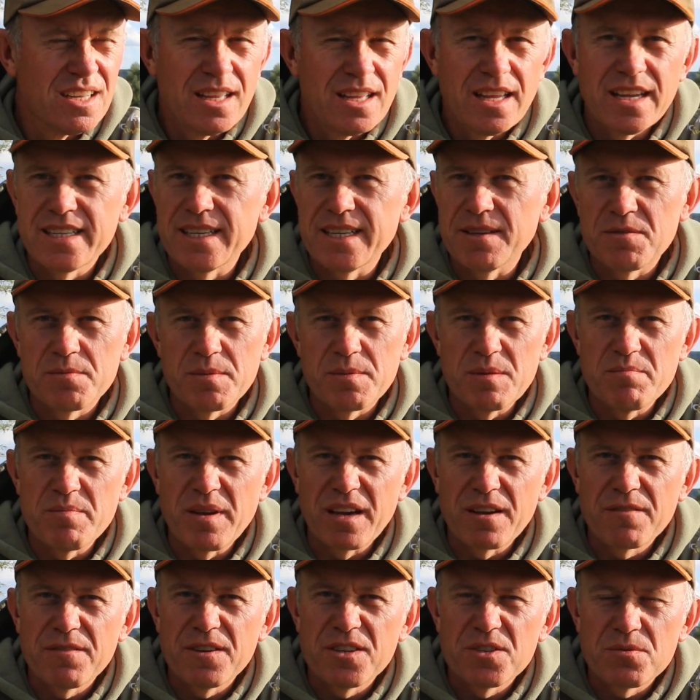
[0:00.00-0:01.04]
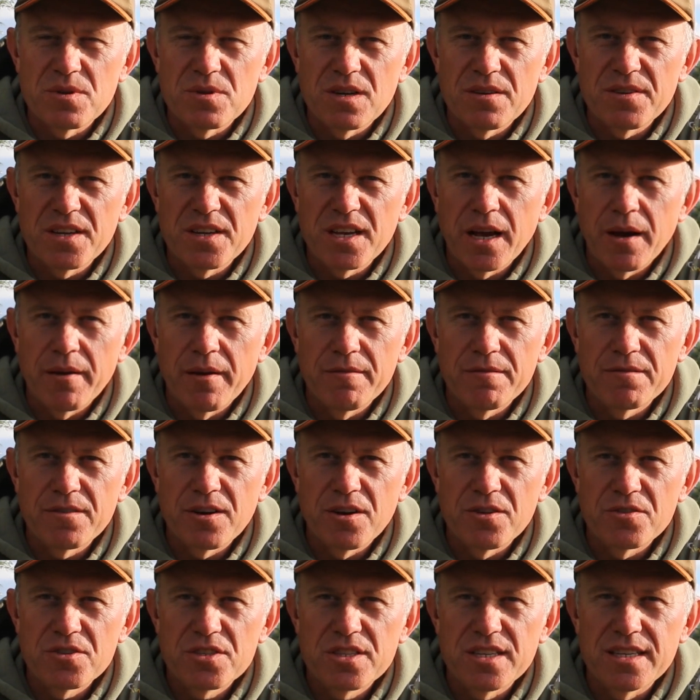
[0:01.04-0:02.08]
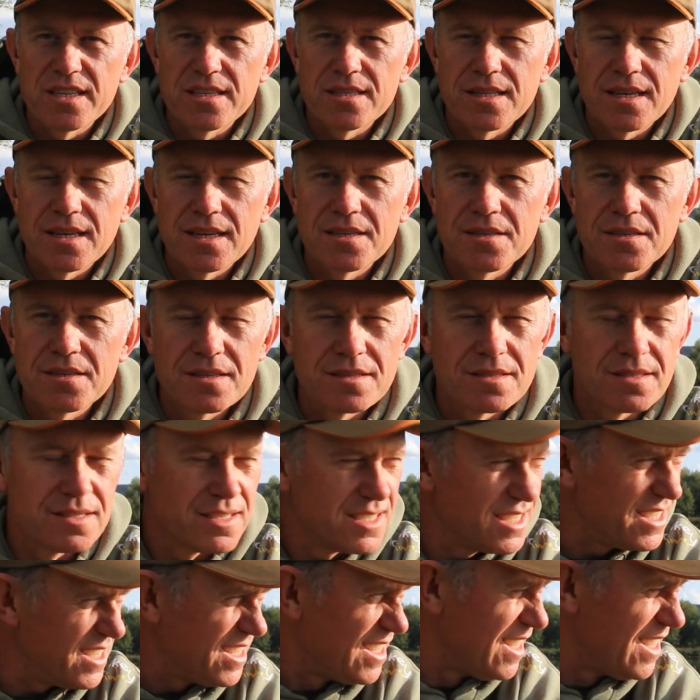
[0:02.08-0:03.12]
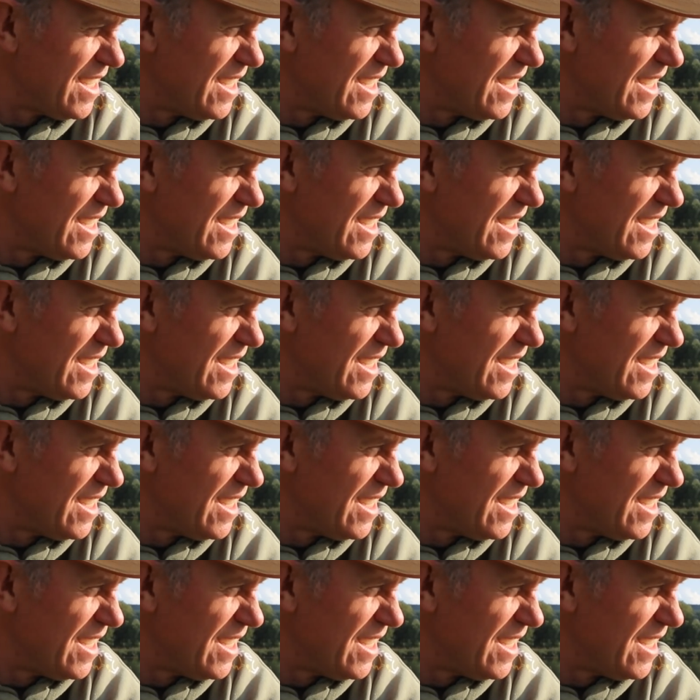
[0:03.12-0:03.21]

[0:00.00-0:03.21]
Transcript: There seems to be big fish wherever you go in France these days, doesn't it?